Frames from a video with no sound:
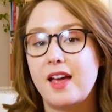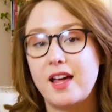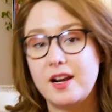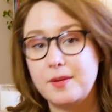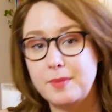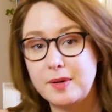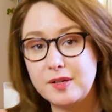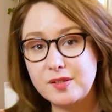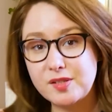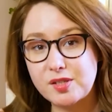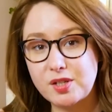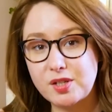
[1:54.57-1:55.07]
And
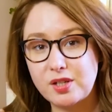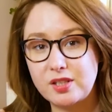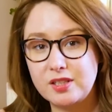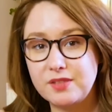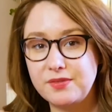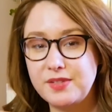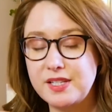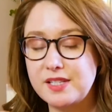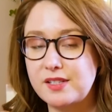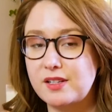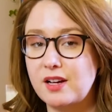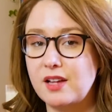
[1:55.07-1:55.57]
amongst all
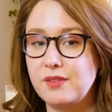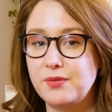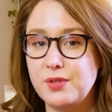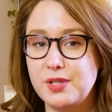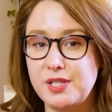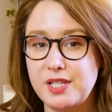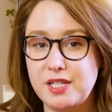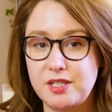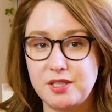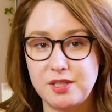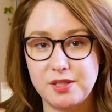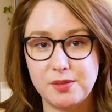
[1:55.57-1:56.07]
of these
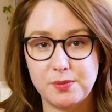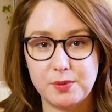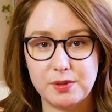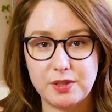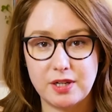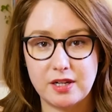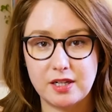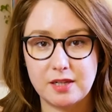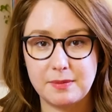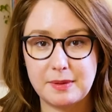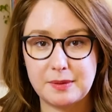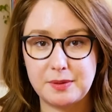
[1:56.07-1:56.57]
conversations we'll
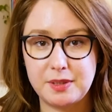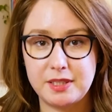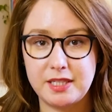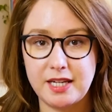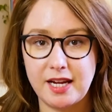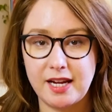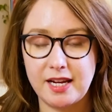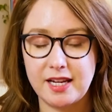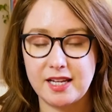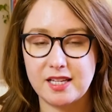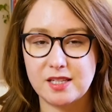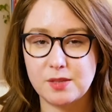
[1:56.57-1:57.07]
talk about
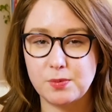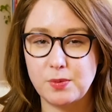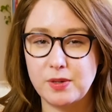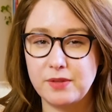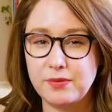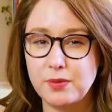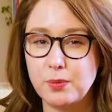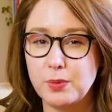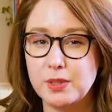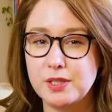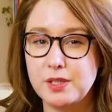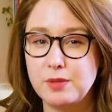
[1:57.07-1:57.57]
today, it's one
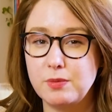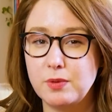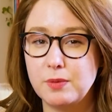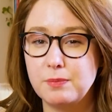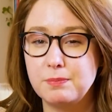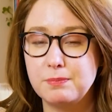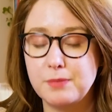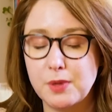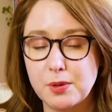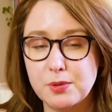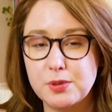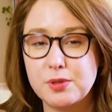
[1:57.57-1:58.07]
of the ones you will
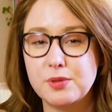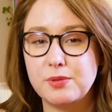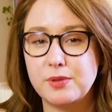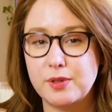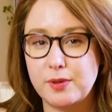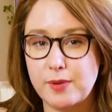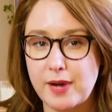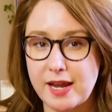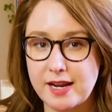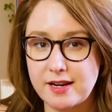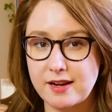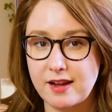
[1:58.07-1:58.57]
most
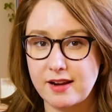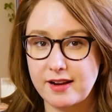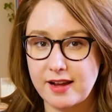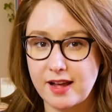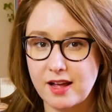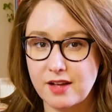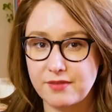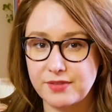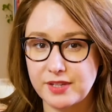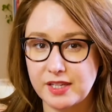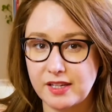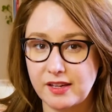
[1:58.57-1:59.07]
regret not
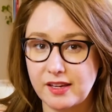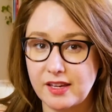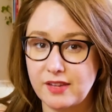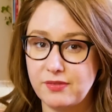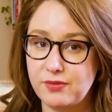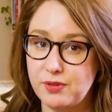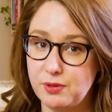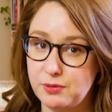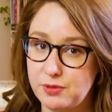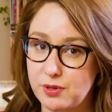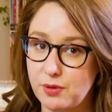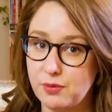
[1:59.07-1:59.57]
having
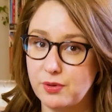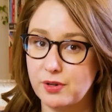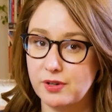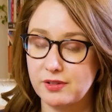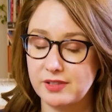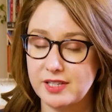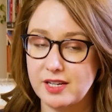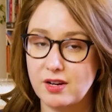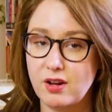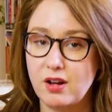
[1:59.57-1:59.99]
if you don't early